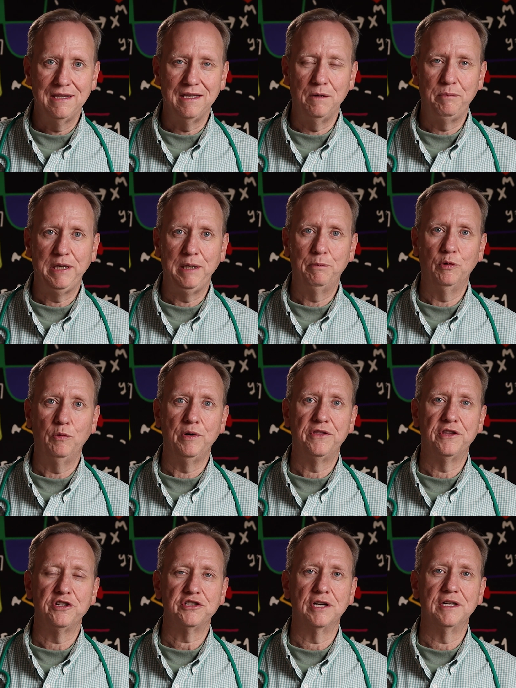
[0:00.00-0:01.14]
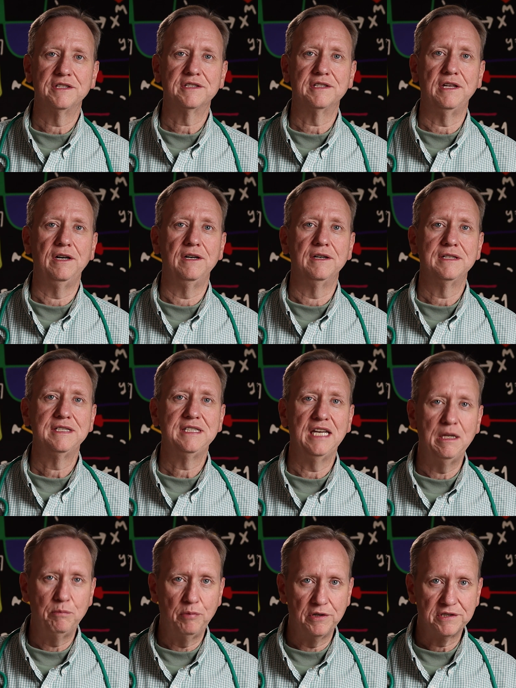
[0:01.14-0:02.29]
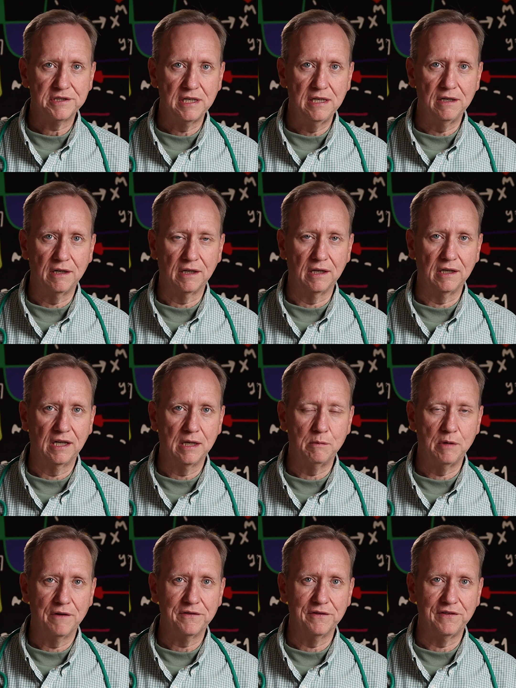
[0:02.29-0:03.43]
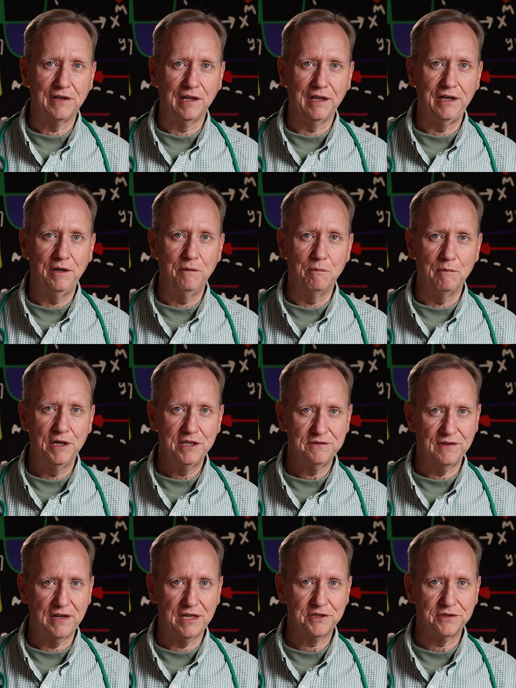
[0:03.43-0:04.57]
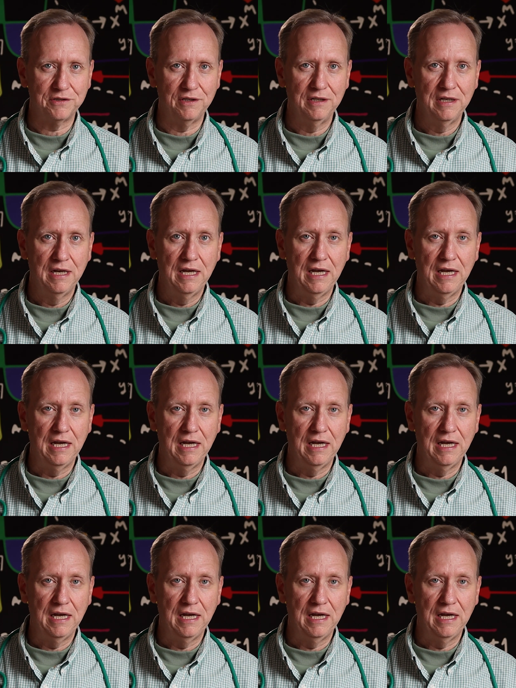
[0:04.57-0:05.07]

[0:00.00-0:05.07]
The people with the shunts that are 10% are going to come off the ventilator much faster,